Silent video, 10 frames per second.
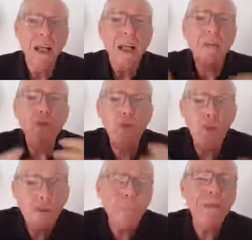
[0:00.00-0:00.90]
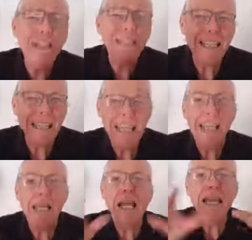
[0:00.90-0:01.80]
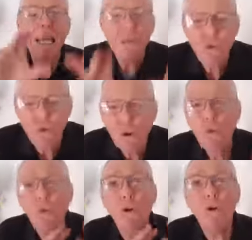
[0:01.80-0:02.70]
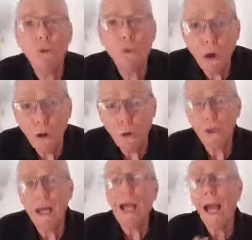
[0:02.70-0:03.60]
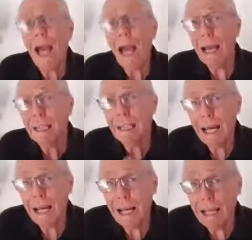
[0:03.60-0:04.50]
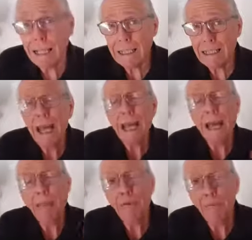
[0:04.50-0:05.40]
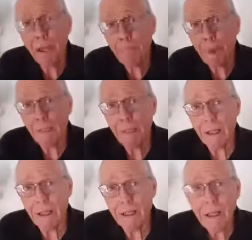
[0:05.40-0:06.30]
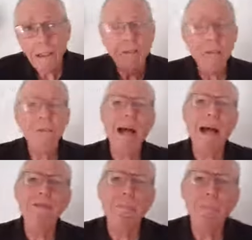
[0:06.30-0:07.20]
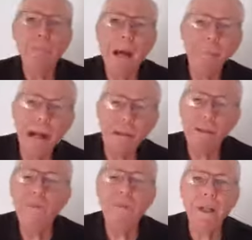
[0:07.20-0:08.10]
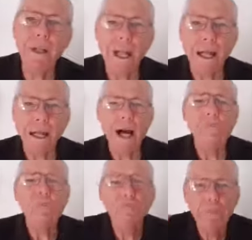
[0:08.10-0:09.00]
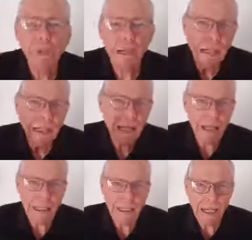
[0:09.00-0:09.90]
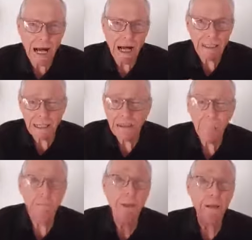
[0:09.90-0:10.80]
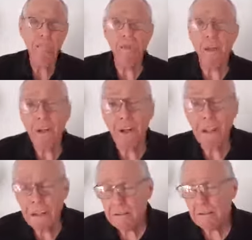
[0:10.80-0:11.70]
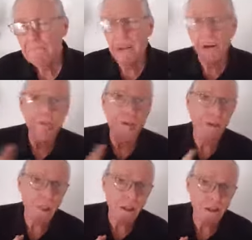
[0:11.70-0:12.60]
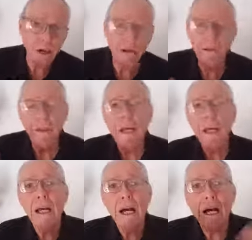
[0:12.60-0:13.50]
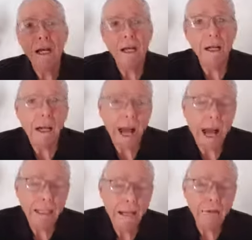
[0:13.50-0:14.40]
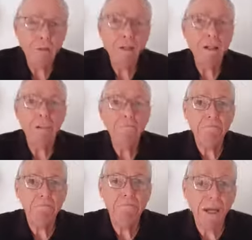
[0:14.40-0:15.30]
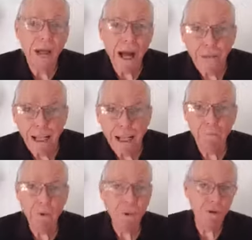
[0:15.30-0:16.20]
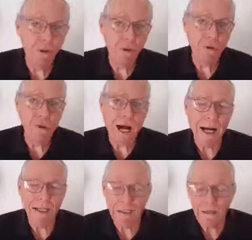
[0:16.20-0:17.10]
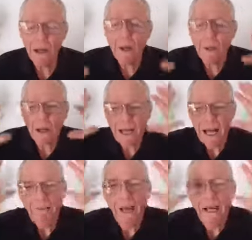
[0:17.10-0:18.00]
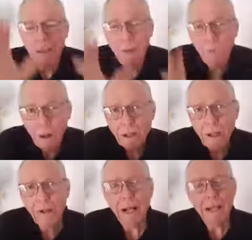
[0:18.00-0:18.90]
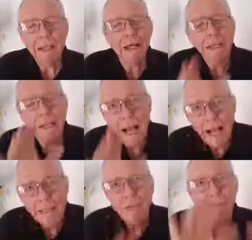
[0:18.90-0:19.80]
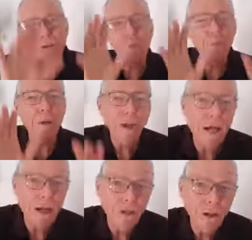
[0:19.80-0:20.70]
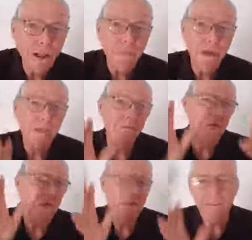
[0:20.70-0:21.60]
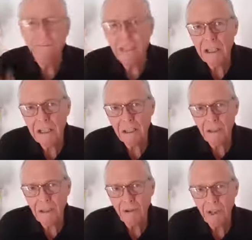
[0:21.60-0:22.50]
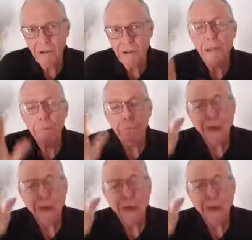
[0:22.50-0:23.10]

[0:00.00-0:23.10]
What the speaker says: if you can be seen, then you grow as an artist and you become popular. You imagine if we get a really talented artist, mid-30s, not very well known, and we're going to have an exhibition with two artists. We're going to have the well-known, the artist who has been a journeyman for 15, 16 years. They